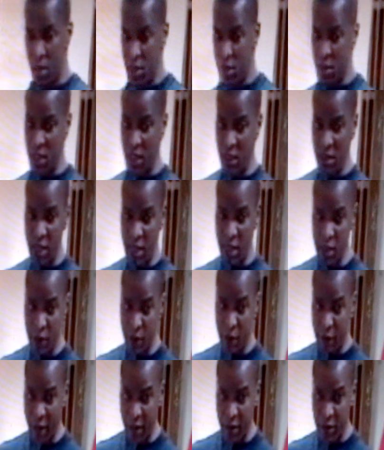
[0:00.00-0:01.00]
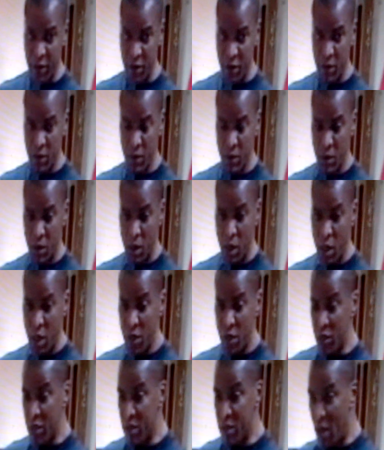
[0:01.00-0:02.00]
Just take that as fact.
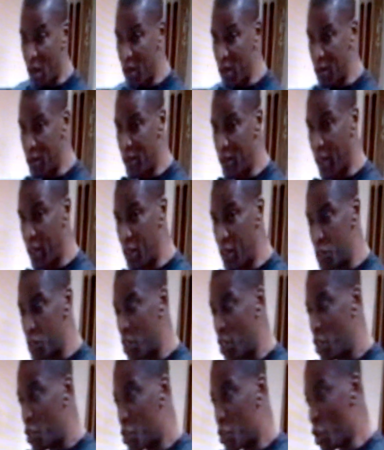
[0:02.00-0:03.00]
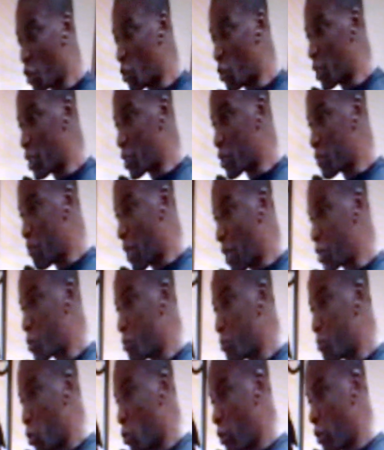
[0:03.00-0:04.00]
The Duggan case showed us
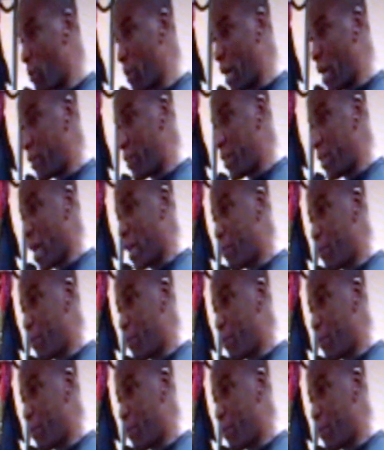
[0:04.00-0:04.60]
much more about the